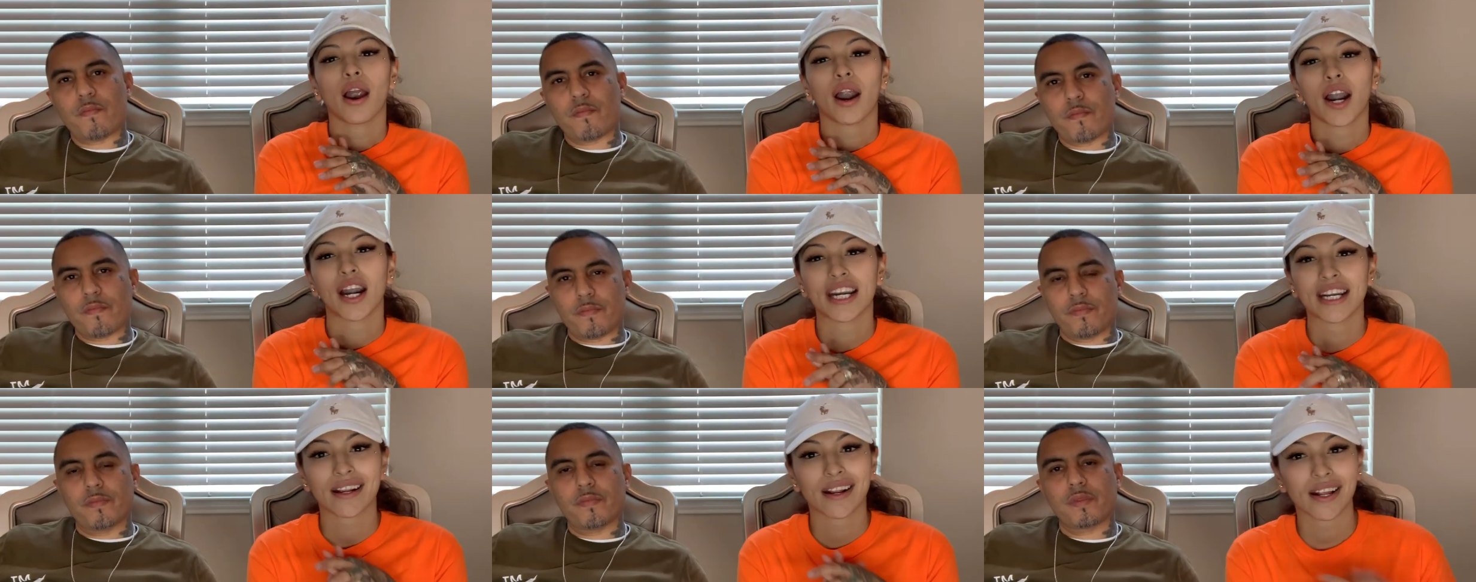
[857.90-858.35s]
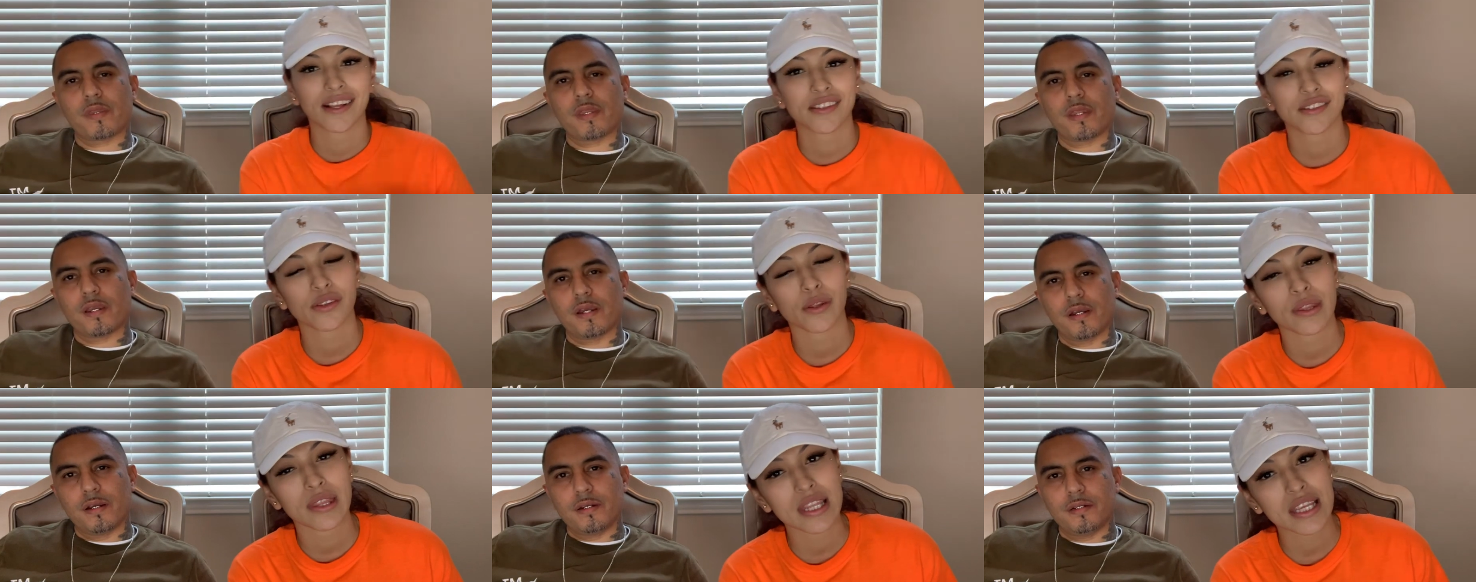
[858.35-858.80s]
Speaker 1: Alright guys,
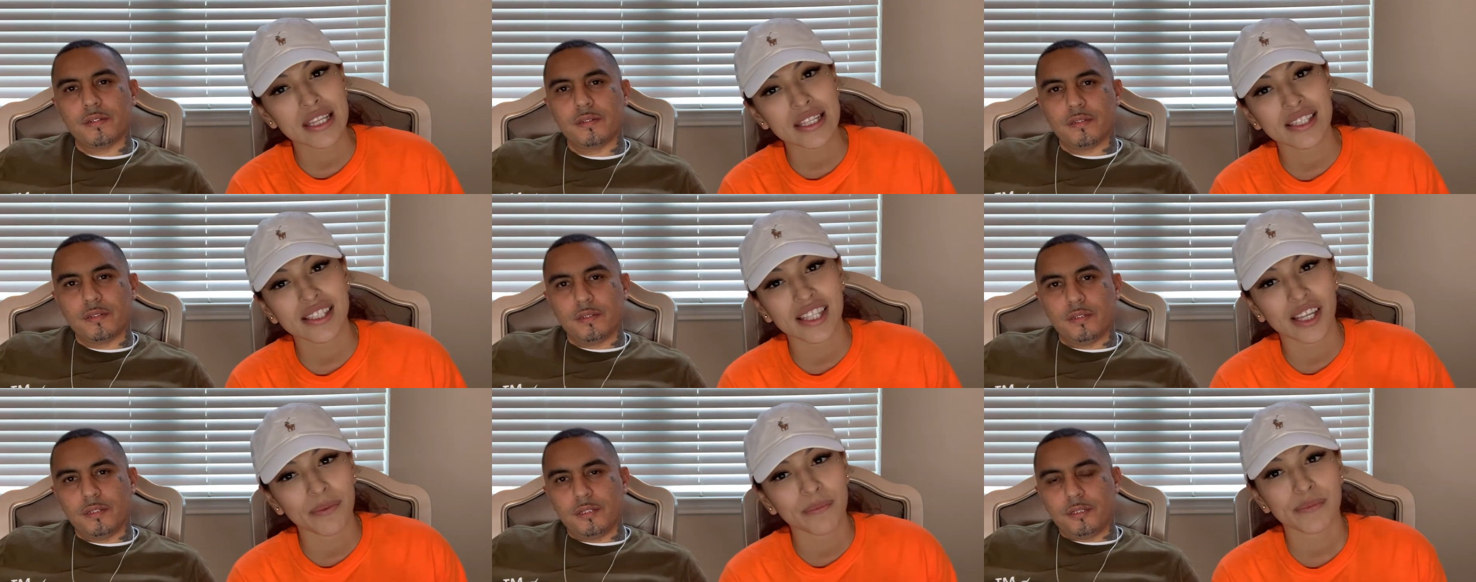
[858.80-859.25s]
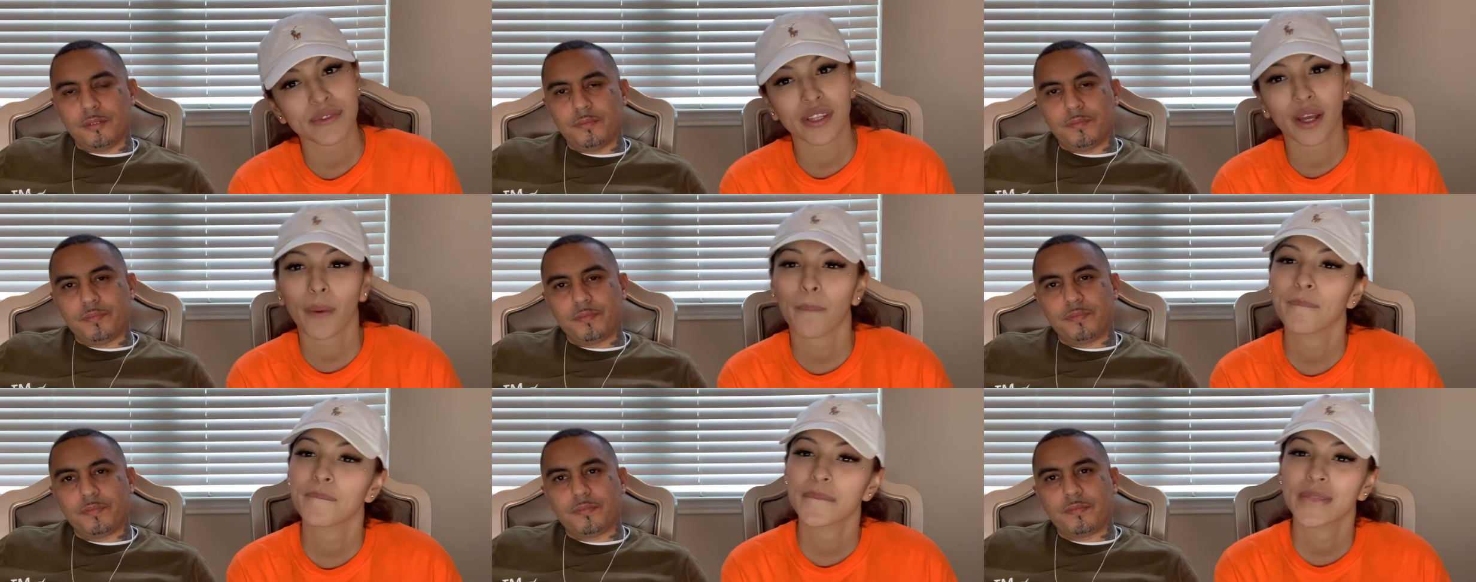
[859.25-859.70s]
so this sums
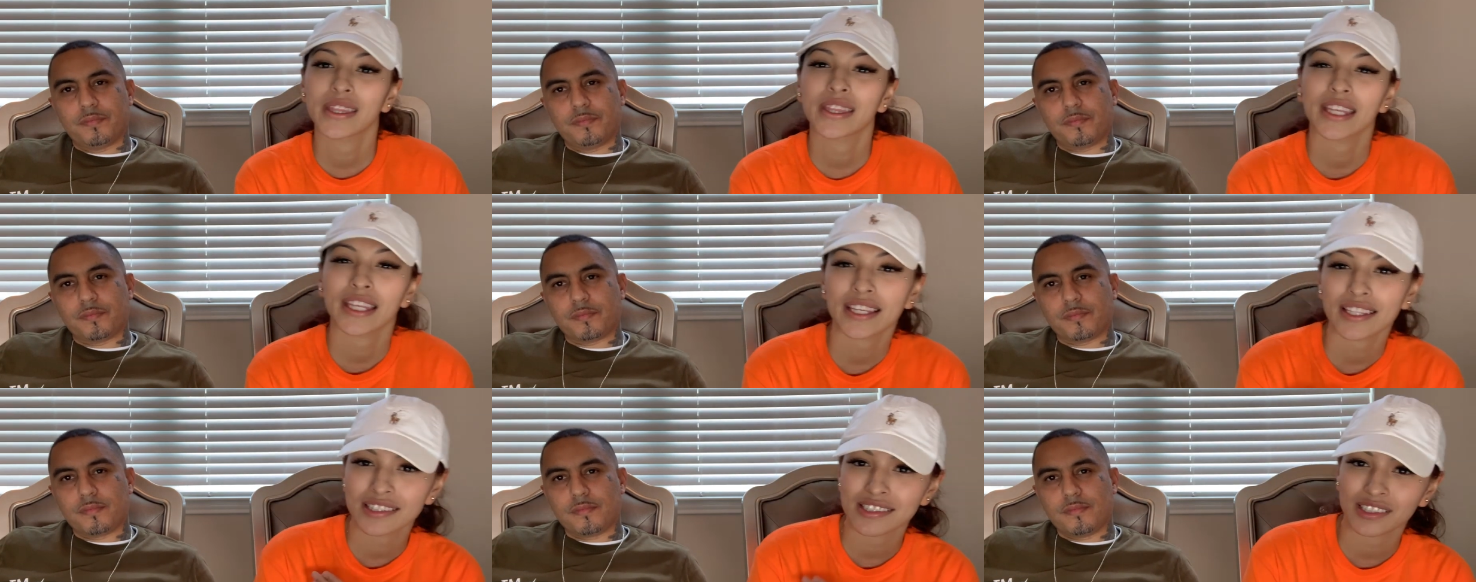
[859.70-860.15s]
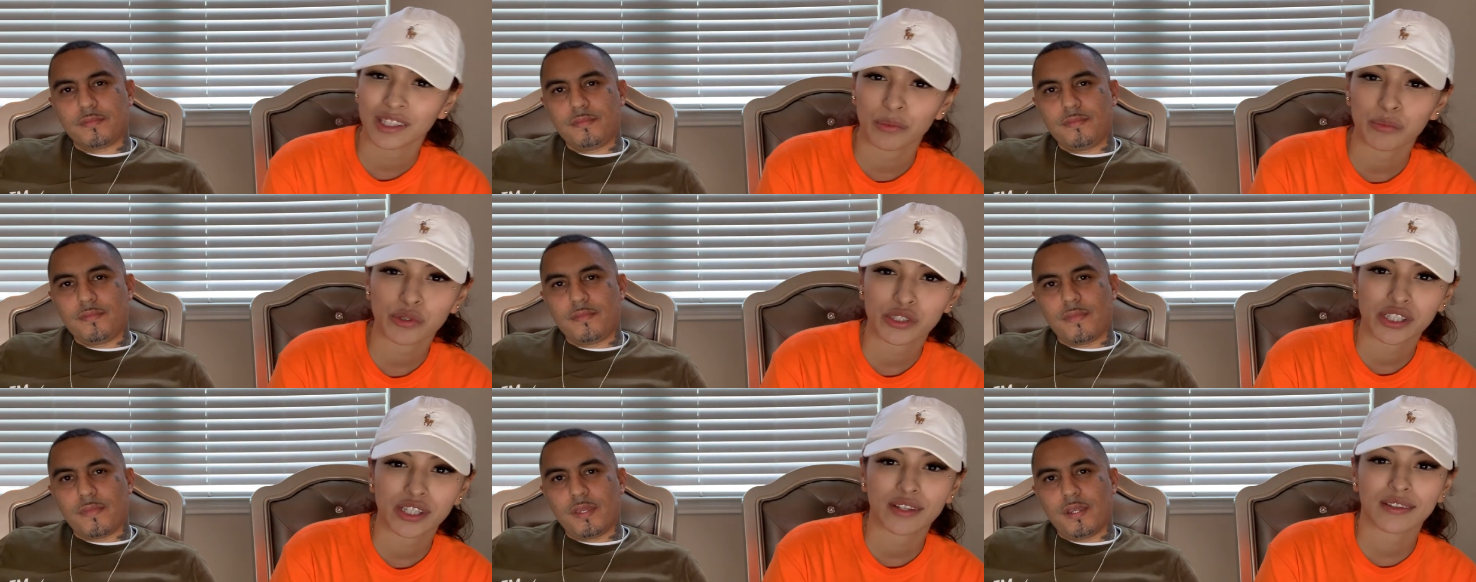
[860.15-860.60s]
up the
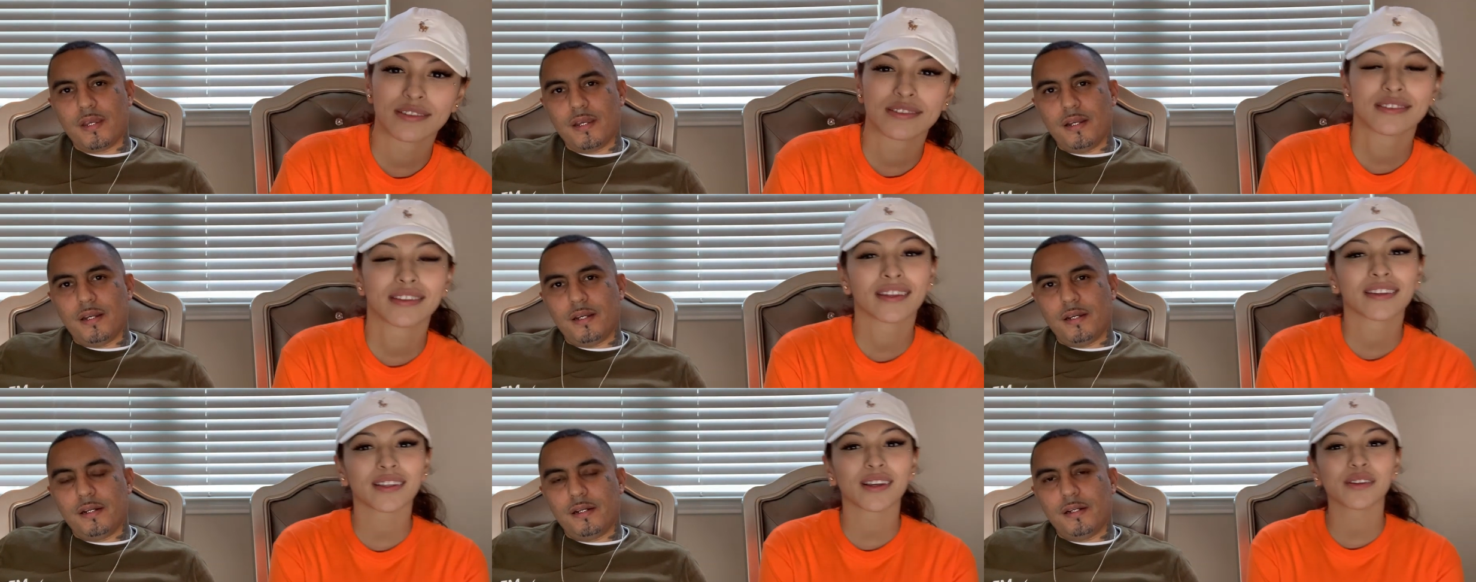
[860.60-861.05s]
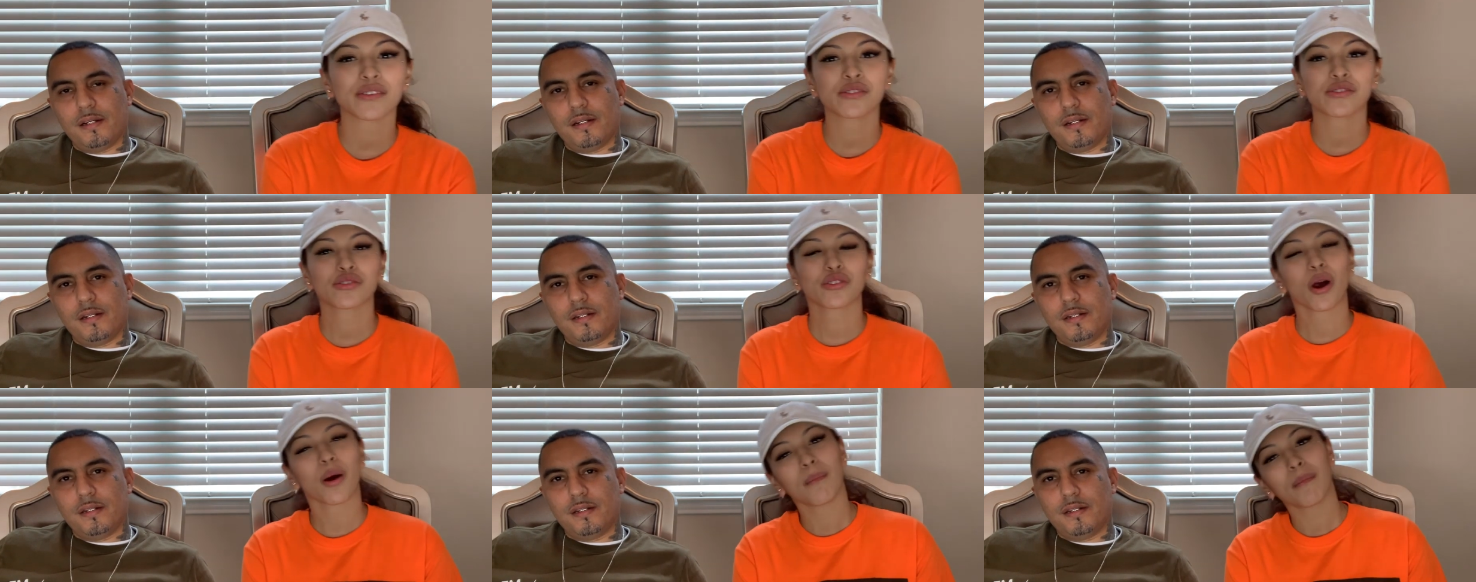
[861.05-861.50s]
assumptions. Thank y'all
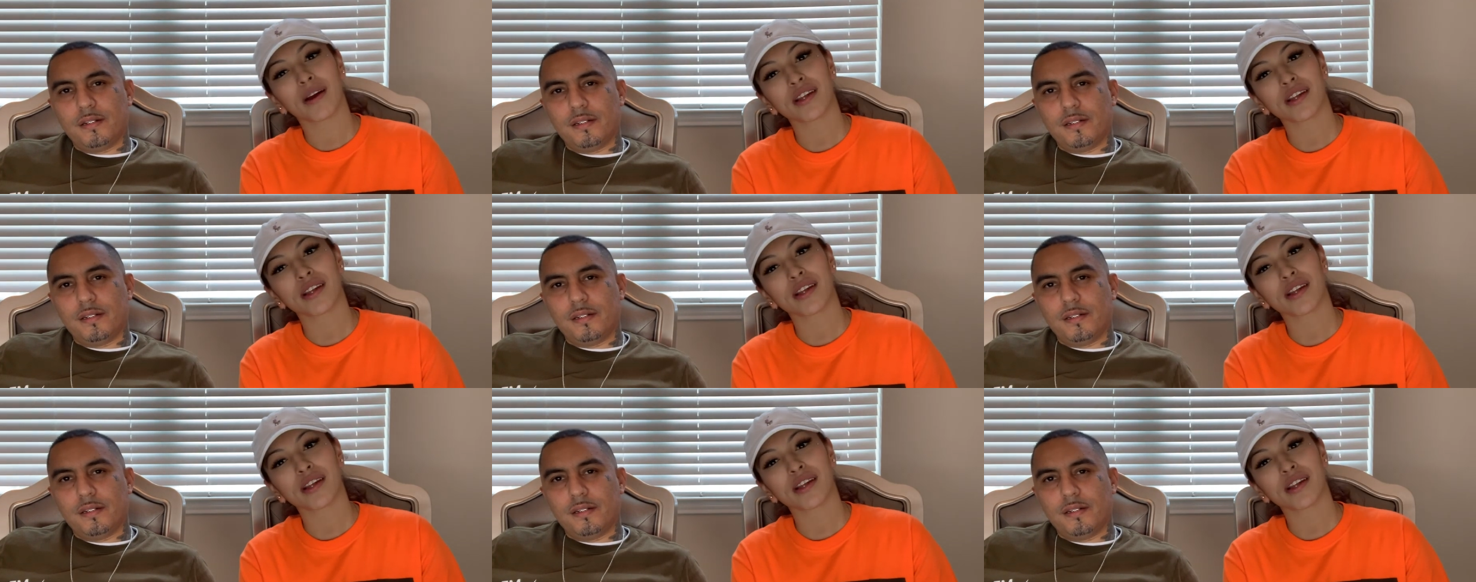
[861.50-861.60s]
so